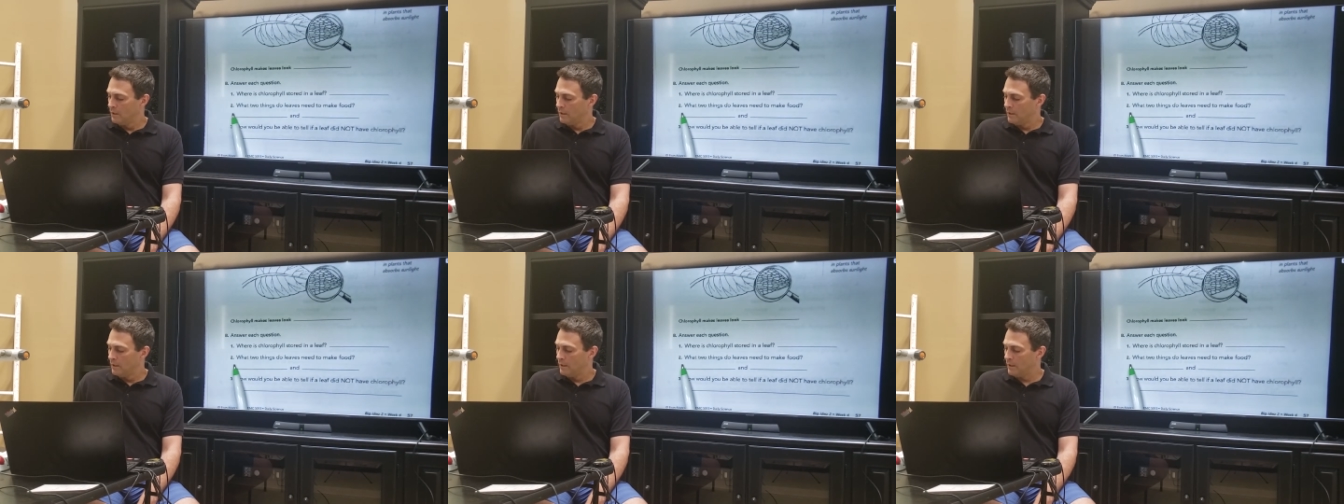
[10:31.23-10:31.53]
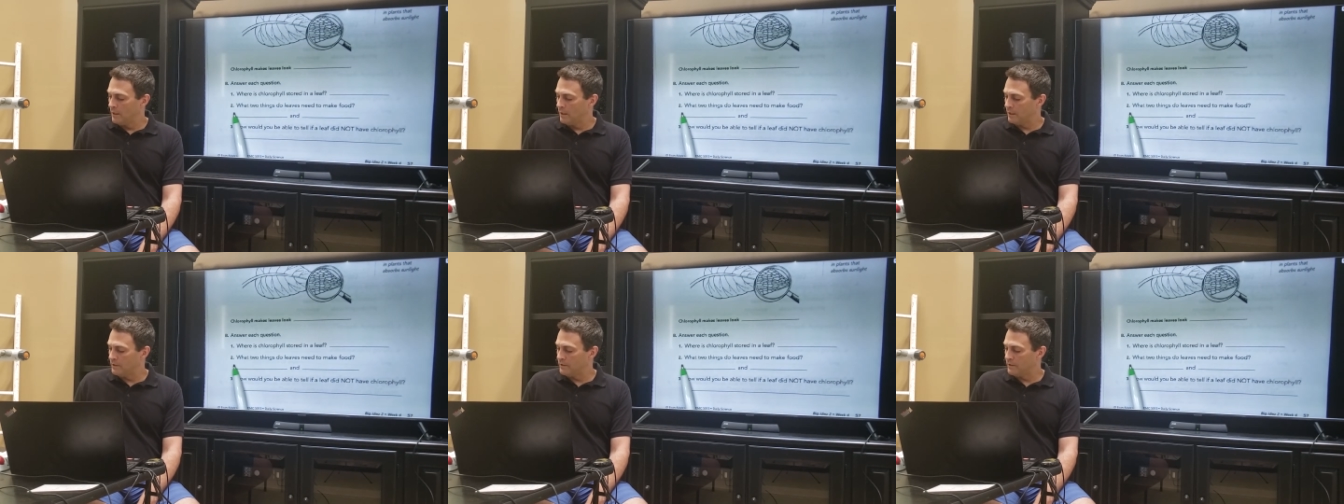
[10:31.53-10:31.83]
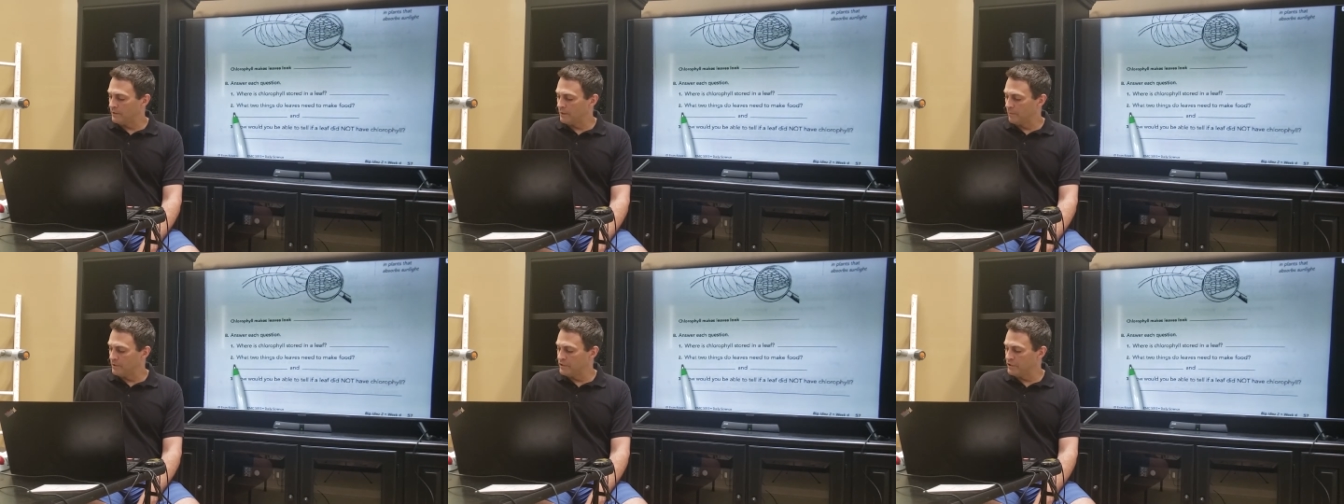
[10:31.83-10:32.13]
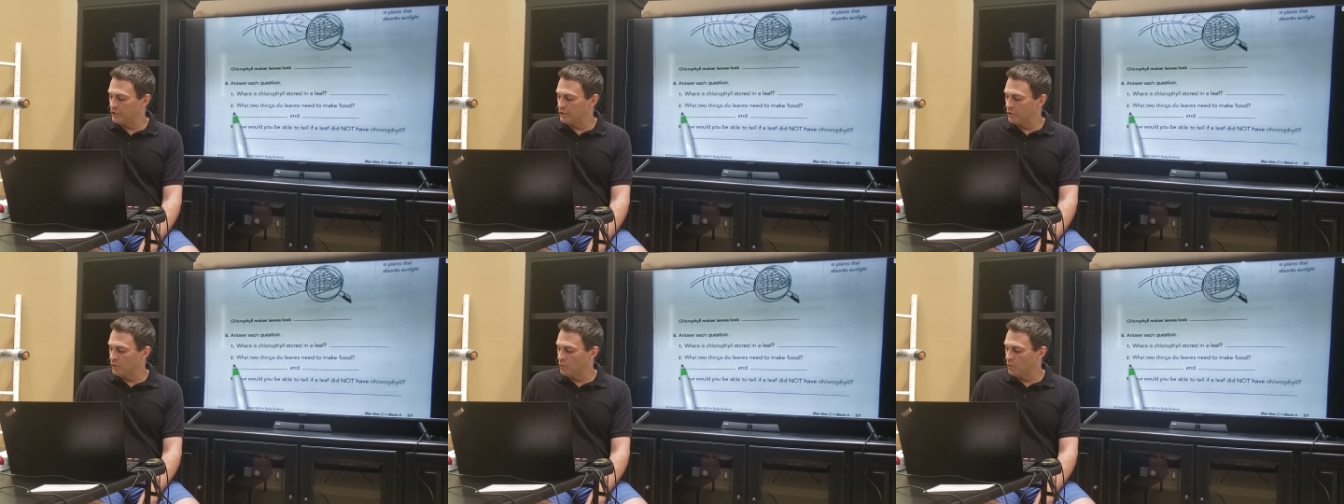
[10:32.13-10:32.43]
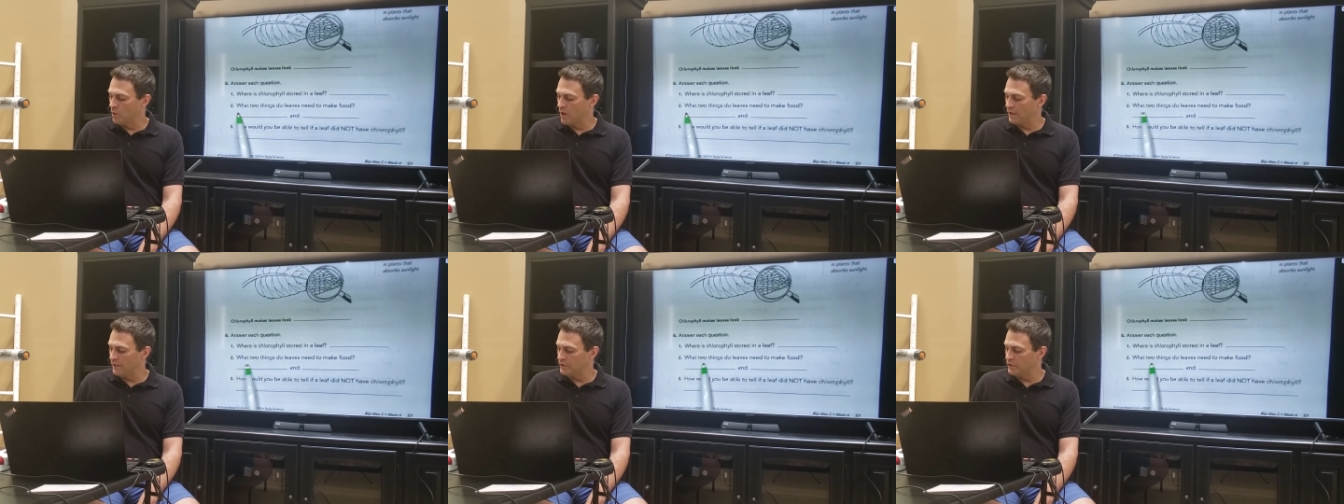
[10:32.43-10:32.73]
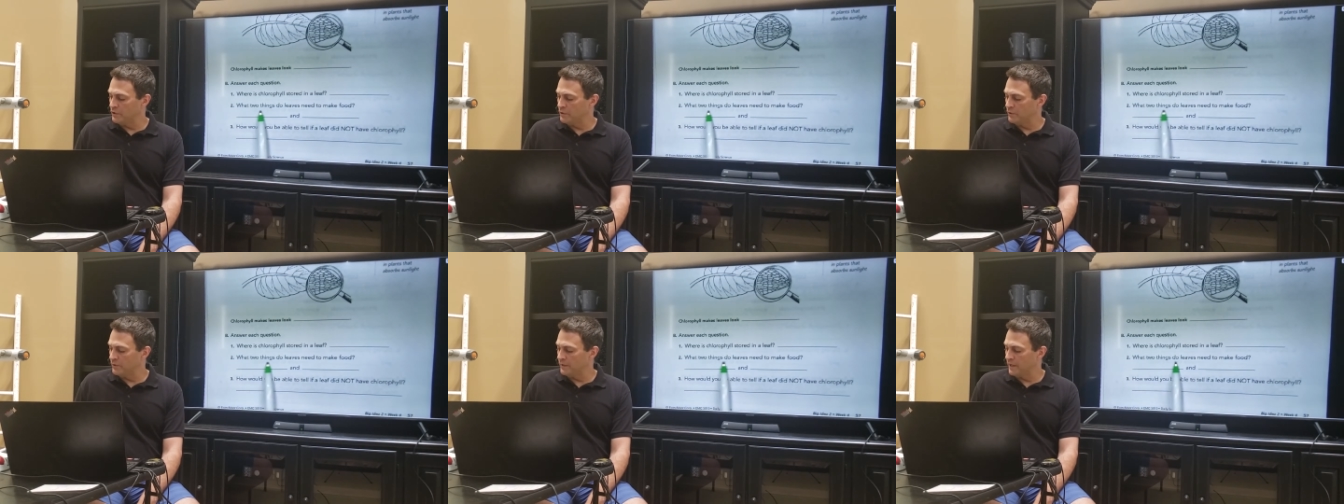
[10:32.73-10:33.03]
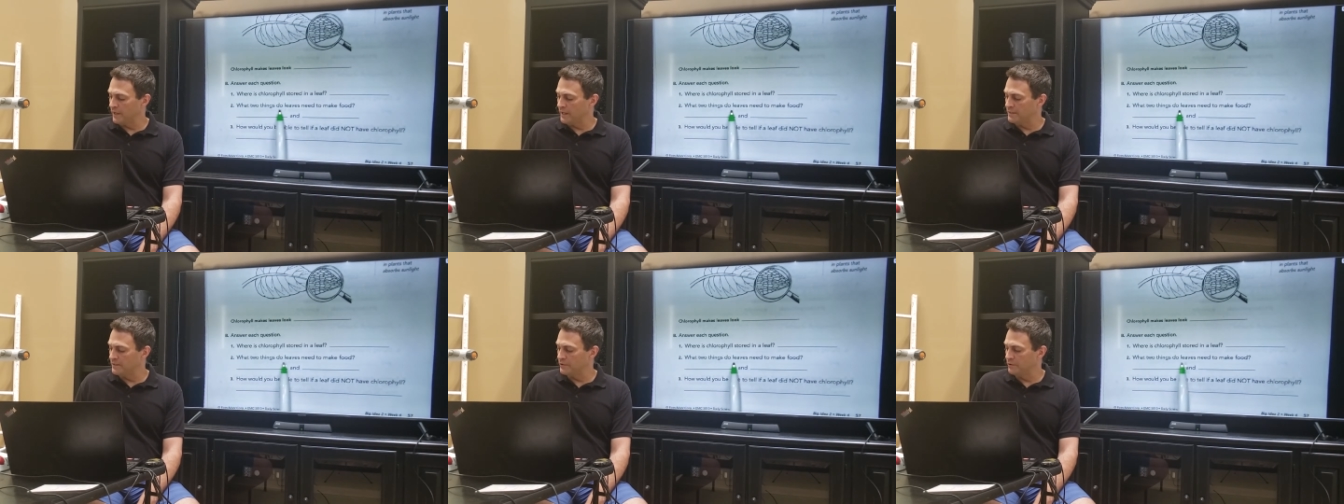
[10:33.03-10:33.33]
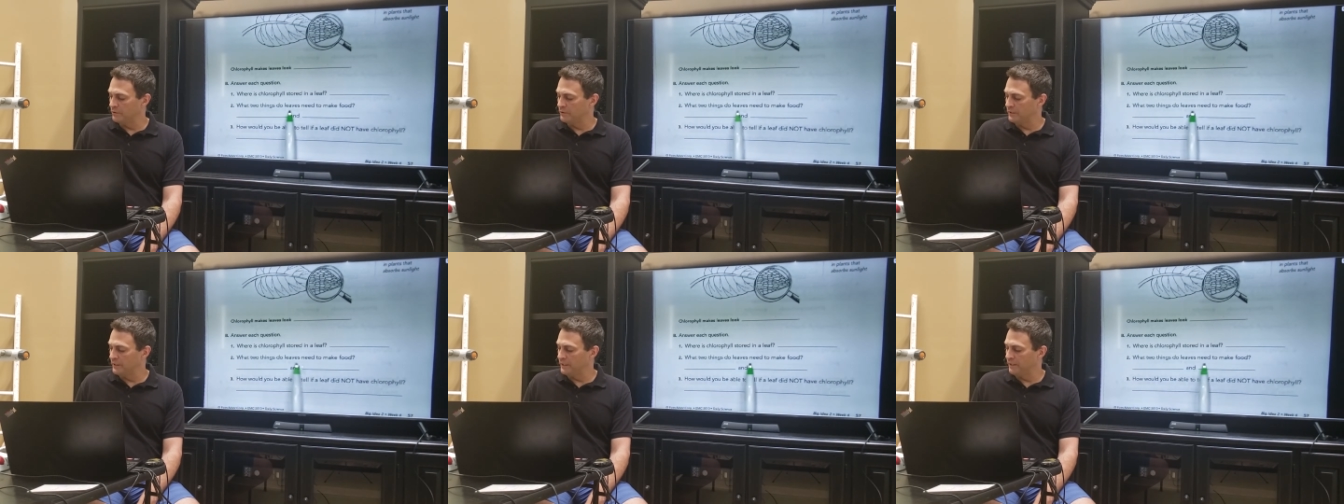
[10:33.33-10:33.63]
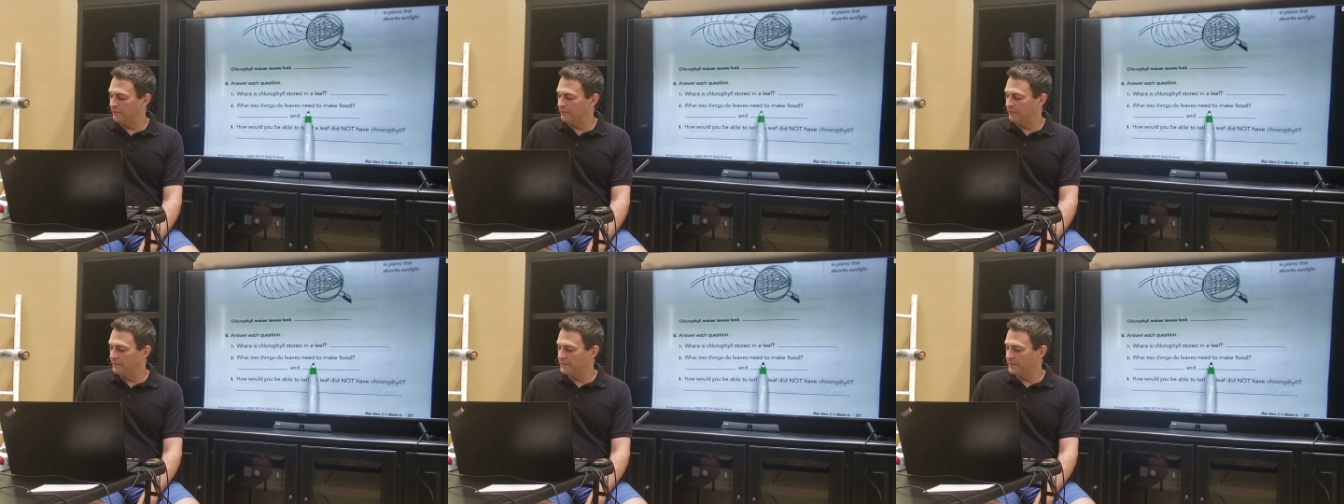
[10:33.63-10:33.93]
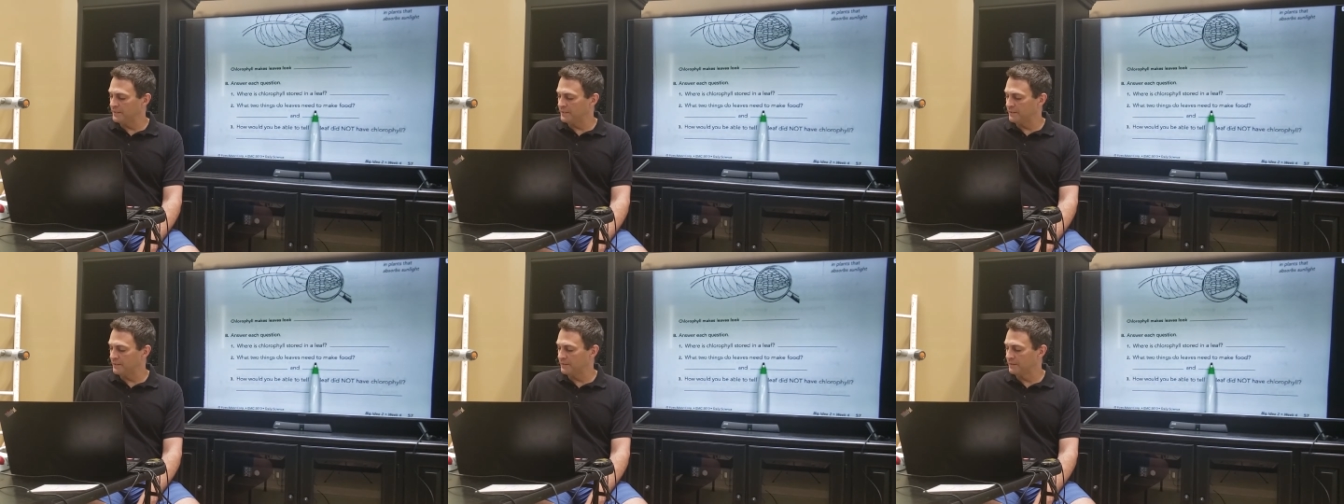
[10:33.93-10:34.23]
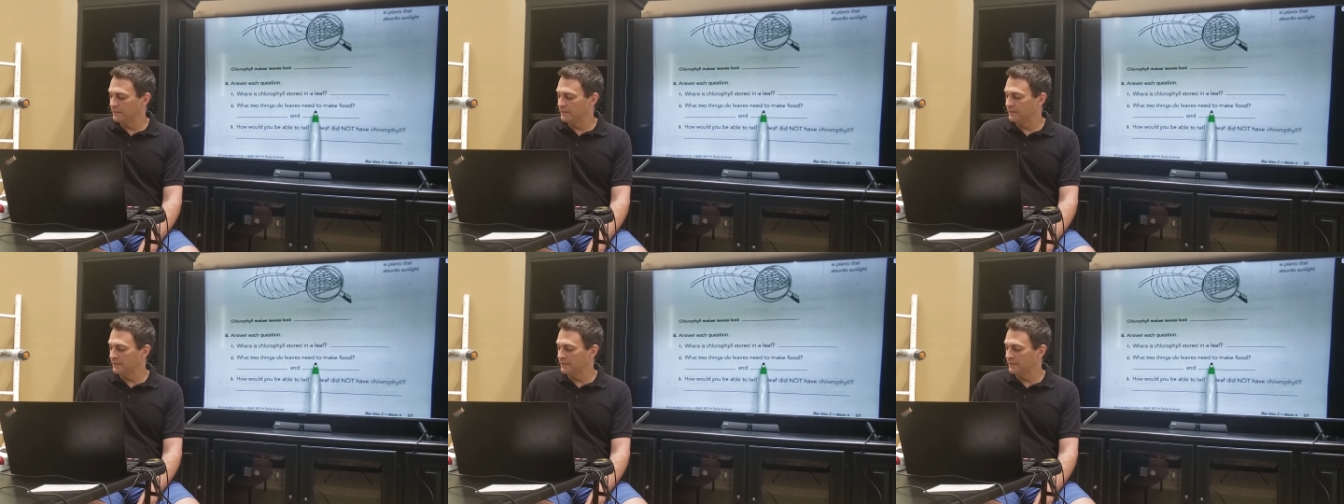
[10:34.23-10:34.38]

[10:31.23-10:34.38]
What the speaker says: Number 2, what 2 things do leaves